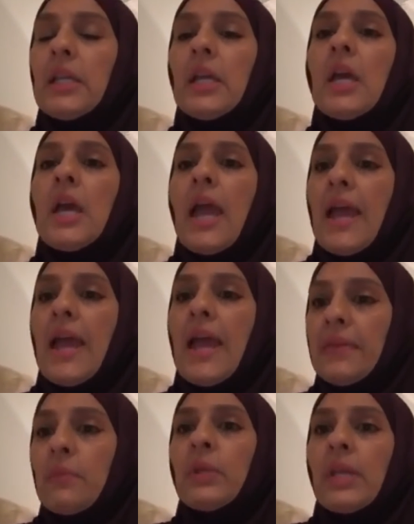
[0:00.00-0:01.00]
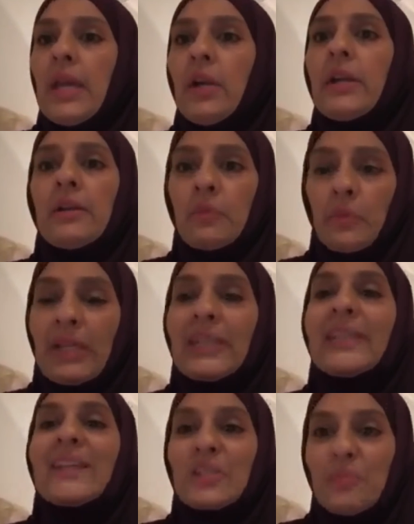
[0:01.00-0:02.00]
And we get our weekly
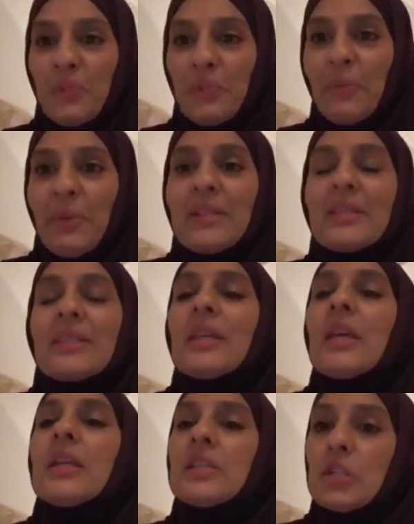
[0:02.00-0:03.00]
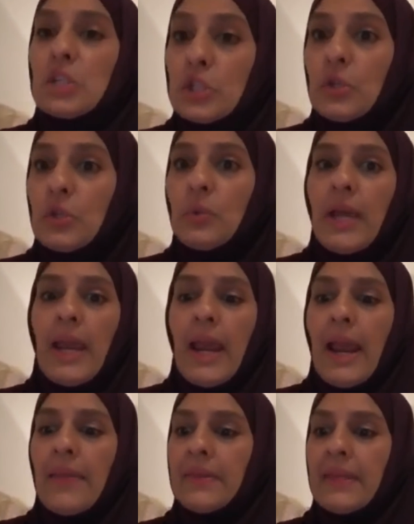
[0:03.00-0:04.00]
experiments to do, and
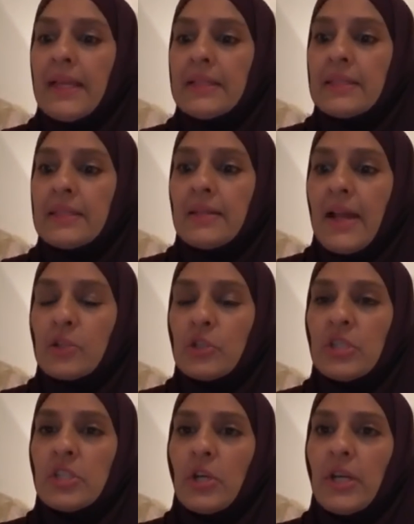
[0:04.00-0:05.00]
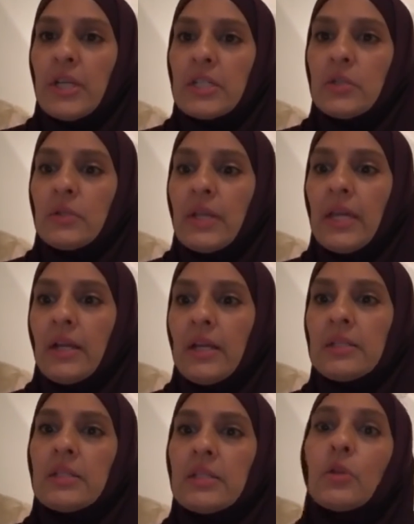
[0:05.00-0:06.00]
then that's actually starting to get us into
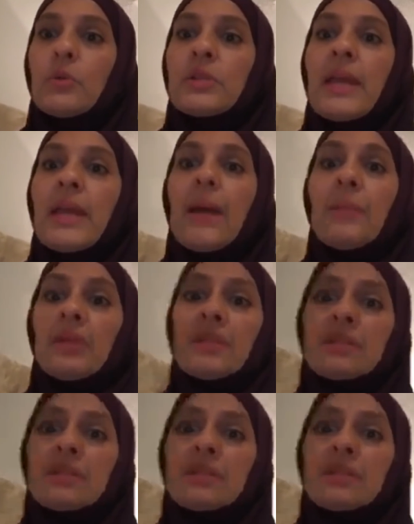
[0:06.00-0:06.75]
those habits.